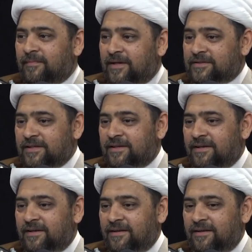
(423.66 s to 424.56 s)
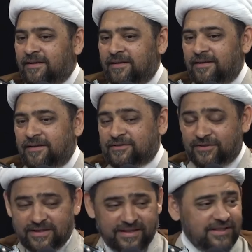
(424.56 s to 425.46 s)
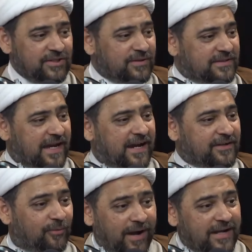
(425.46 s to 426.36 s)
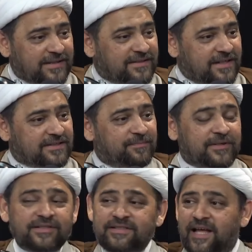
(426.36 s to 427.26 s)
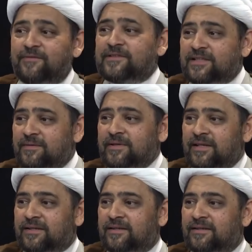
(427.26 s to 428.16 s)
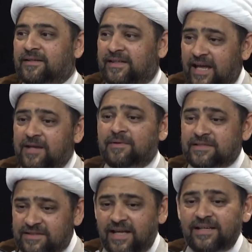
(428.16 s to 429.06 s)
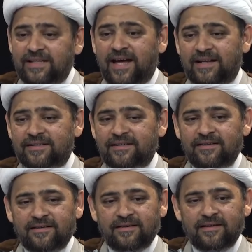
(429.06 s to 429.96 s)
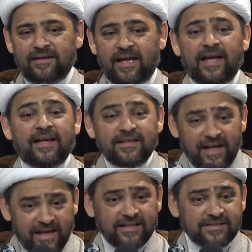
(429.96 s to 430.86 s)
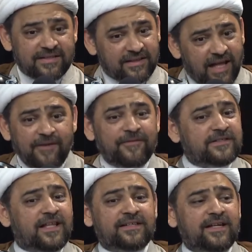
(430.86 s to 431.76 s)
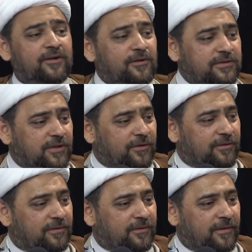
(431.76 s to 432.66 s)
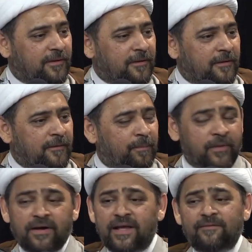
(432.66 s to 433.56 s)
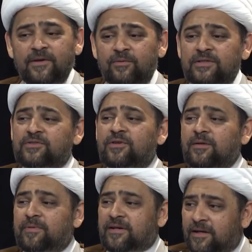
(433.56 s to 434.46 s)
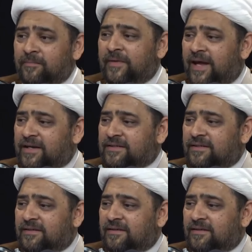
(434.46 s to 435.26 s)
You see? So the issue is that, why is this? Because life is limited. Game is like that. And hence, life is like that also. Not everyone's going to become that.